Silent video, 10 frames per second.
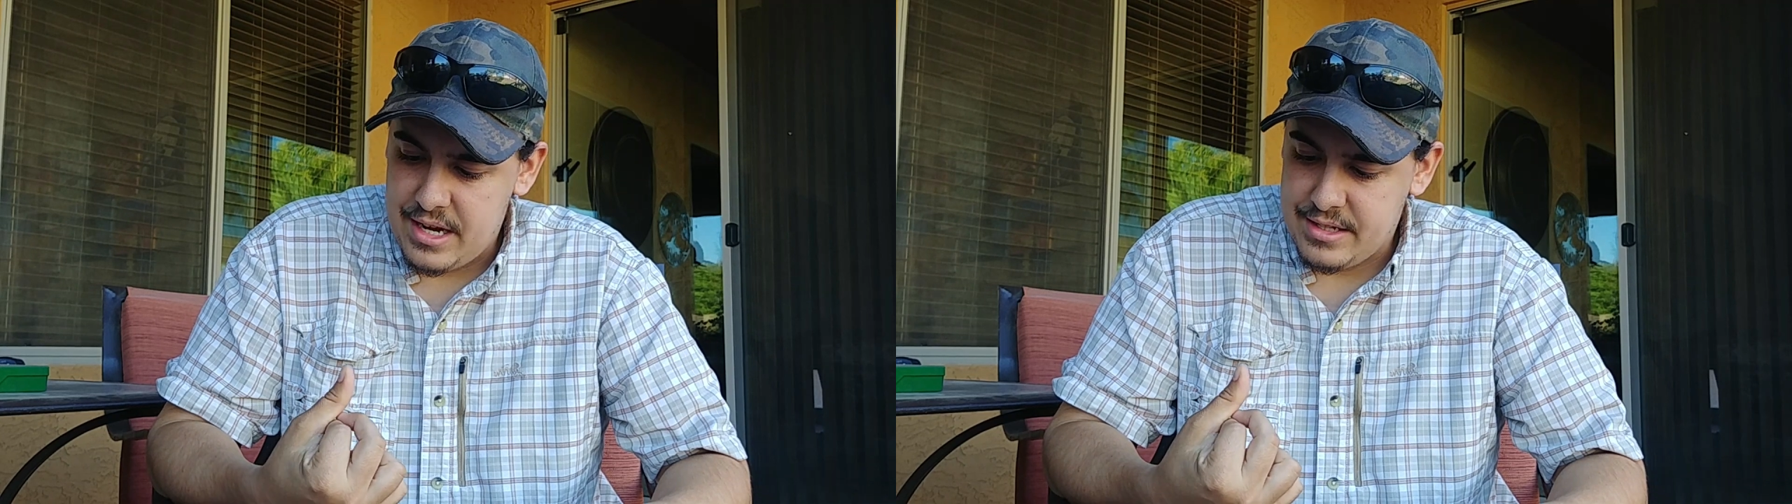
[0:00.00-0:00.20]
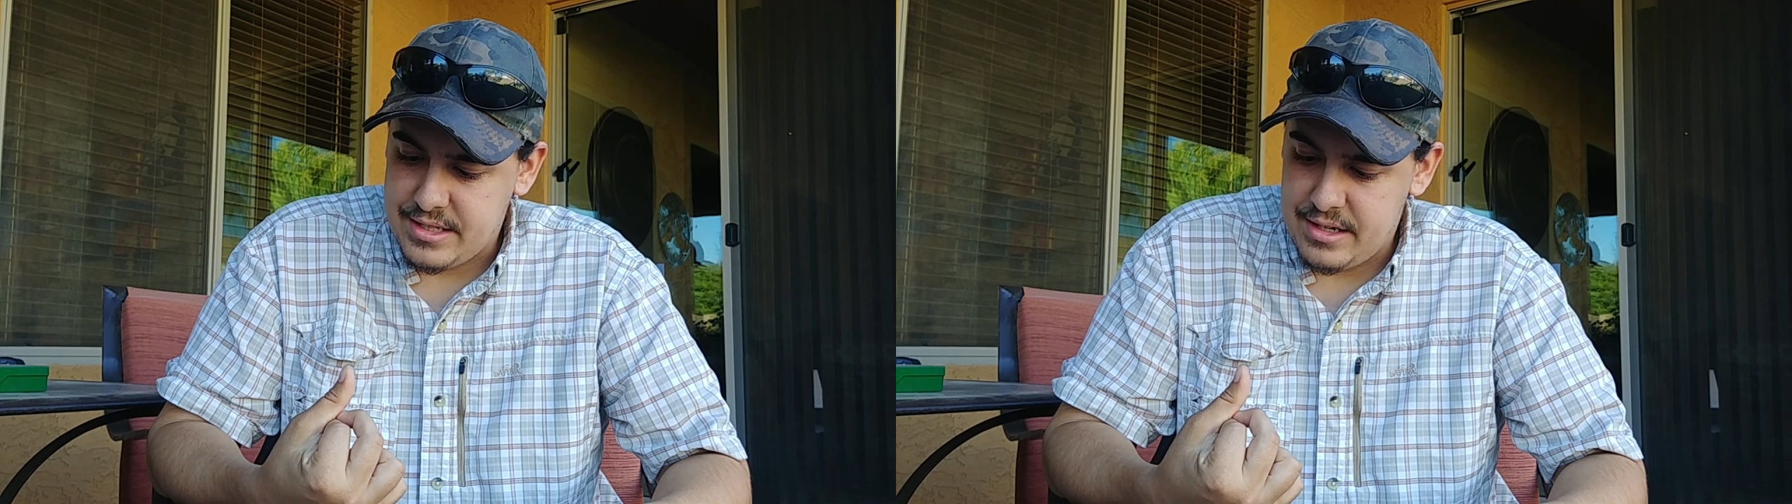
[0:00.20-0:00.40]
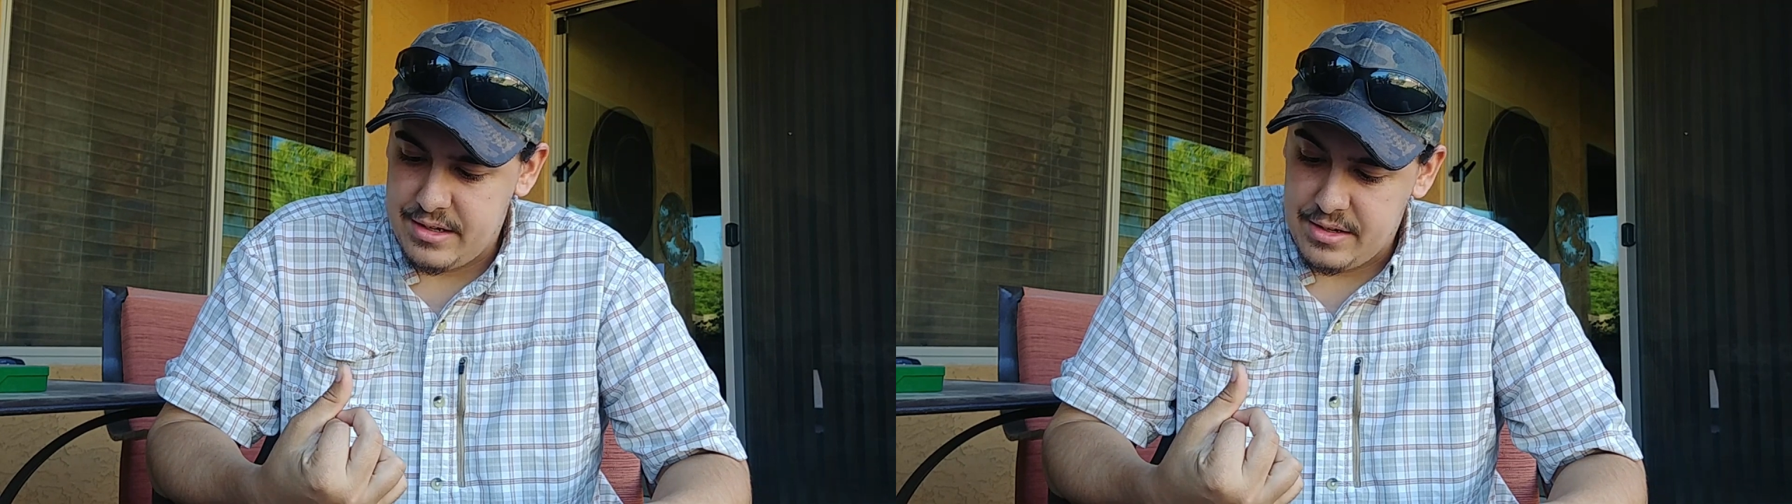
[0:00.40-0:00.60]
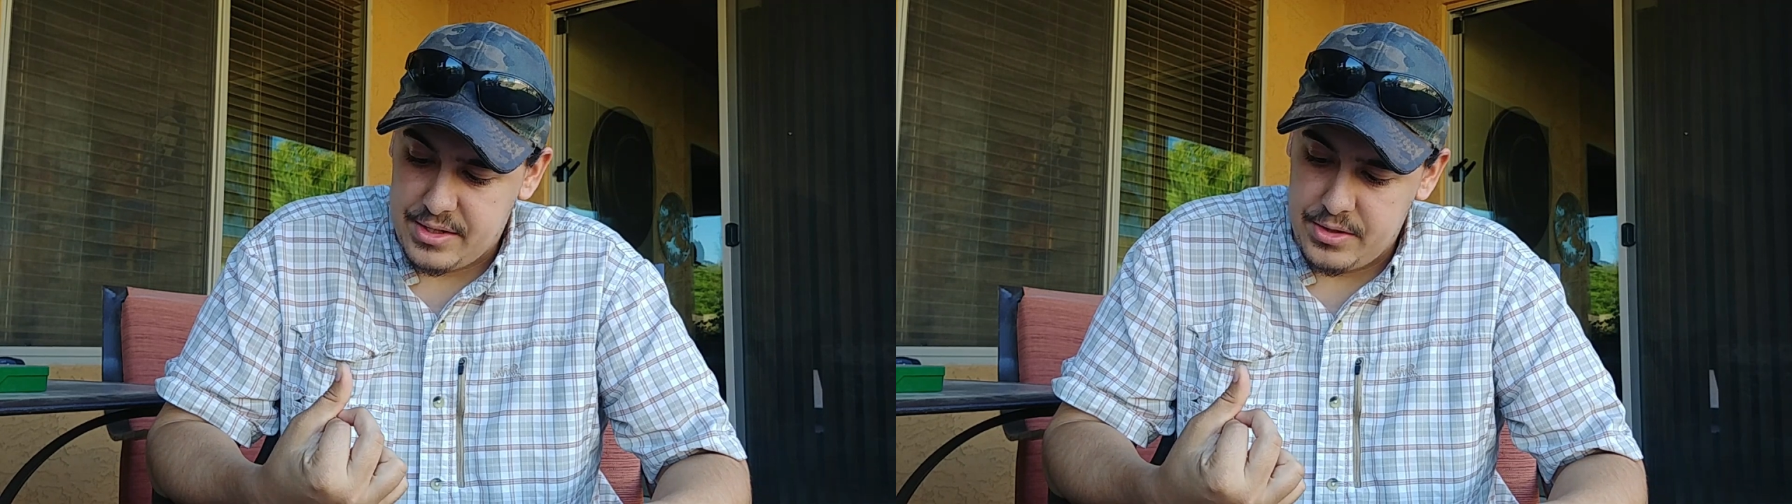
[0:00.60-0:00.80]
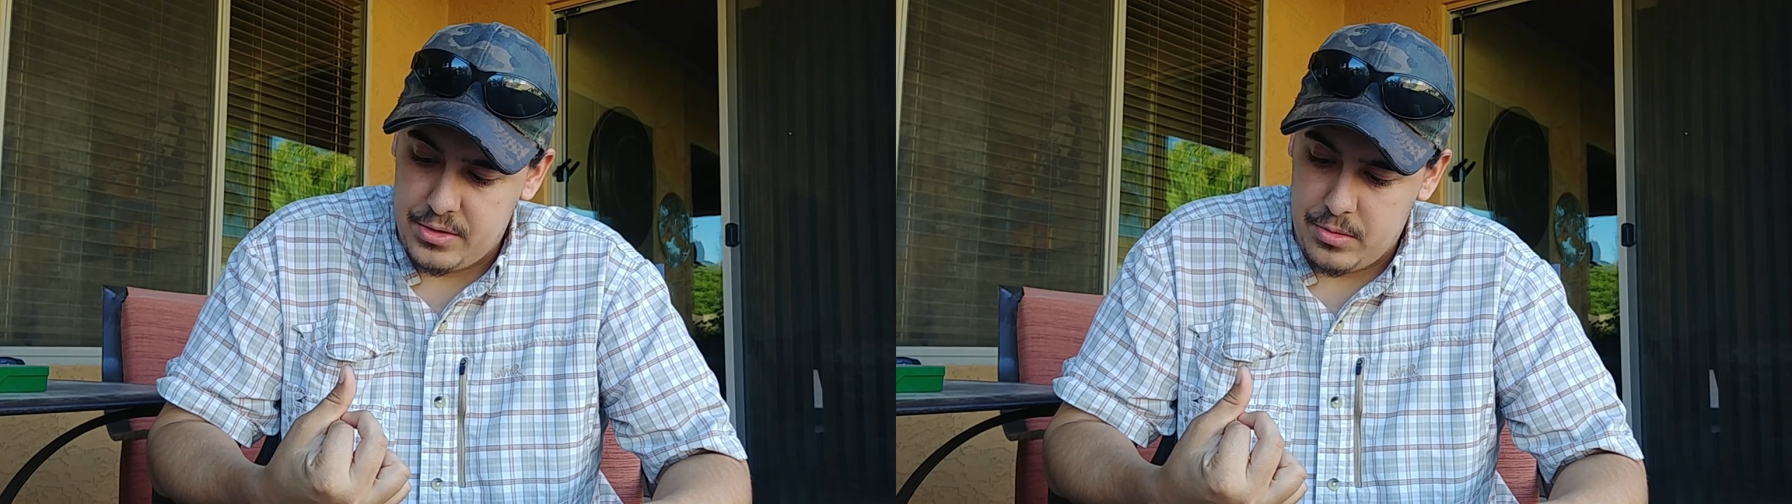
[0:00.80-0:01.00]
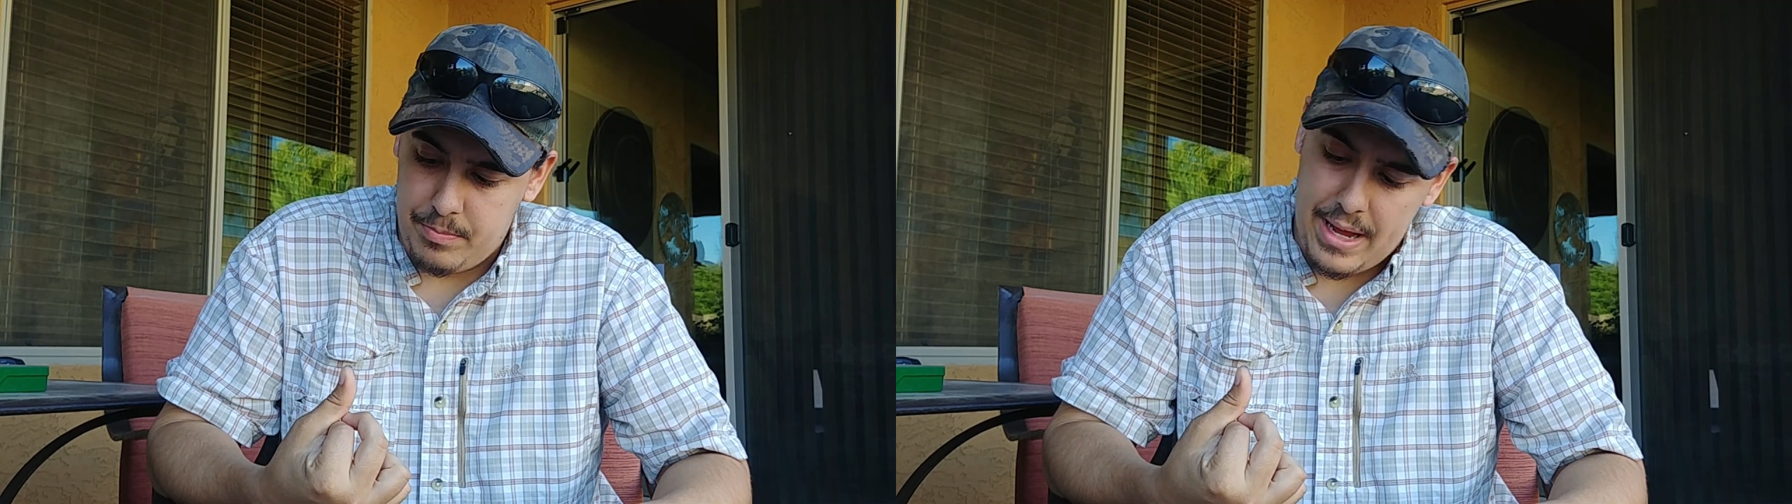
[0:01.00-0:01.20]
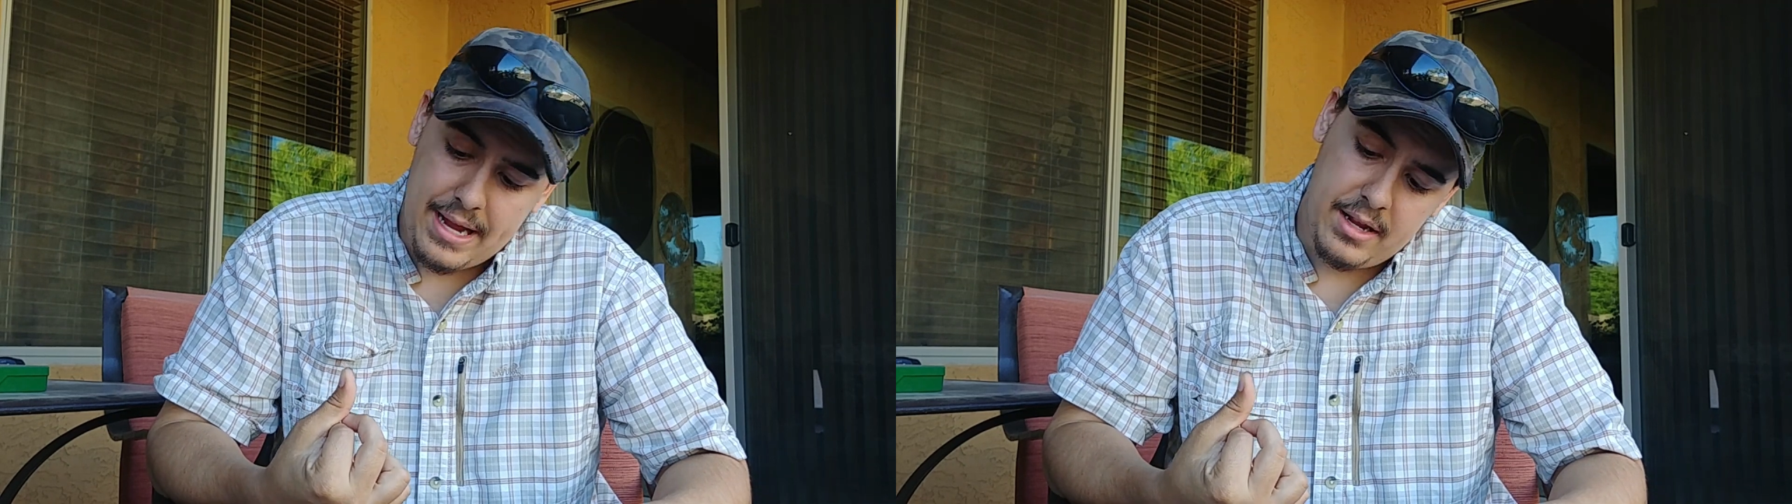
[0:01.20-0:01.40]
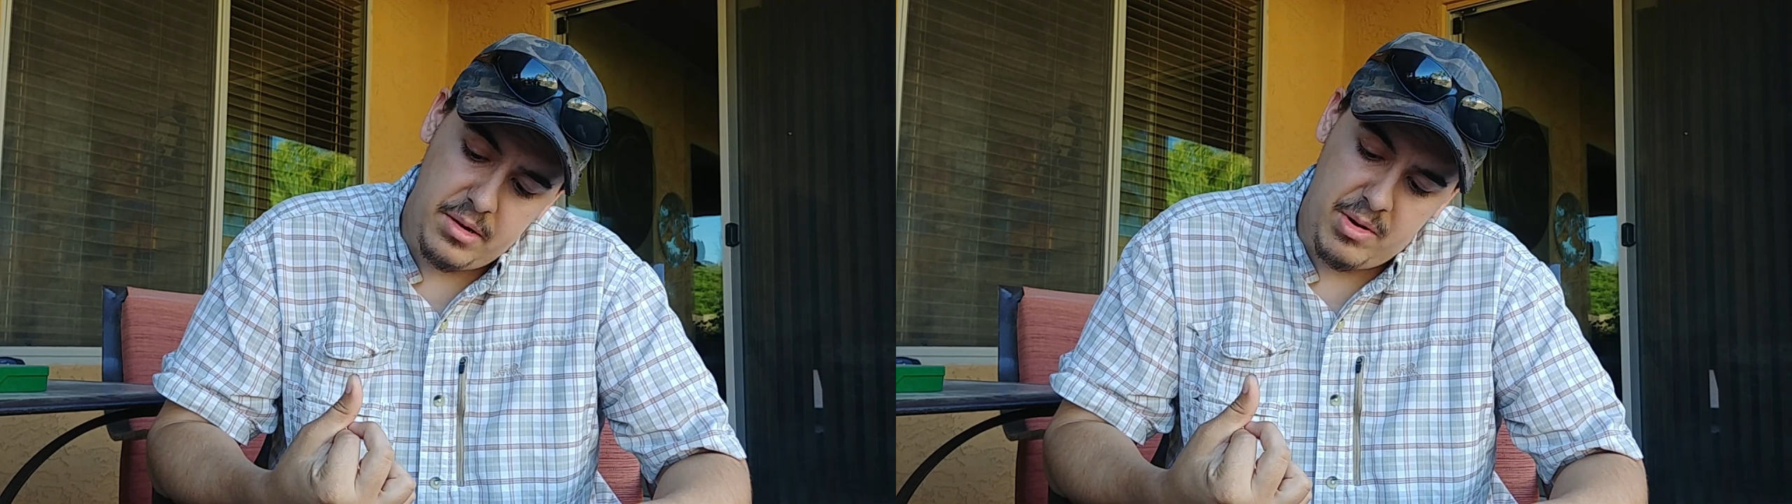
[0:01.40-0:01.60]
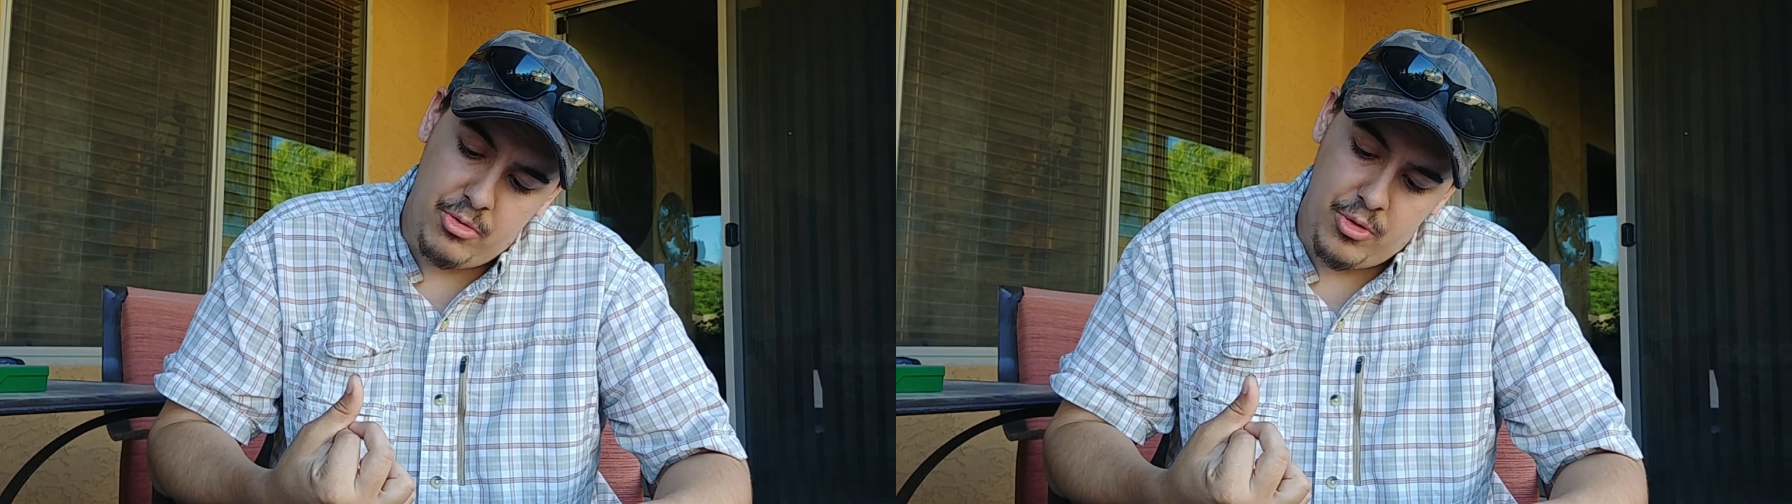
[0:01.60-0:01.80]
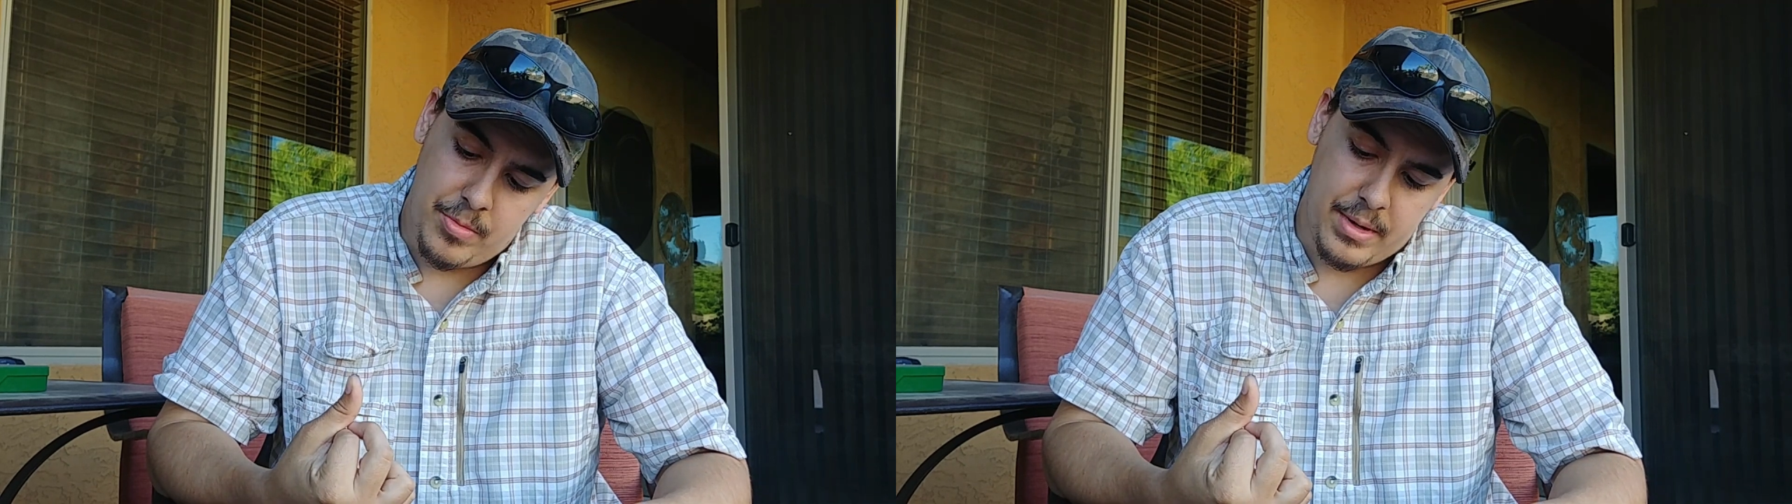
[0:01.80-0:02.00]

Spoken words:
decided to go back into my room,